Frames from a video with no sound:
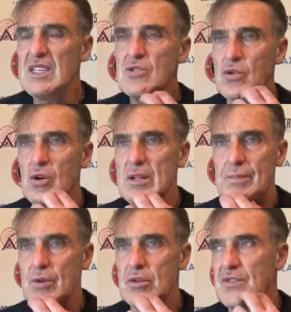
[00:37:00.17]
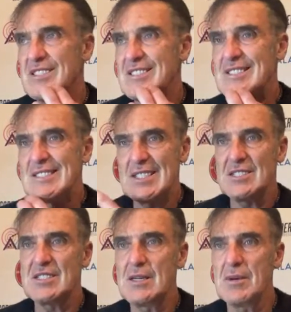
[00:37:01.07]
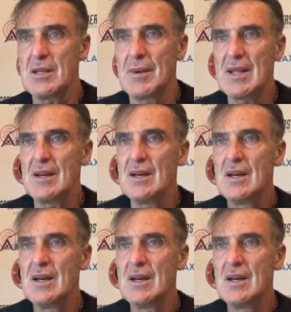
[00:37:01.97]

not going to improve this team at the minute.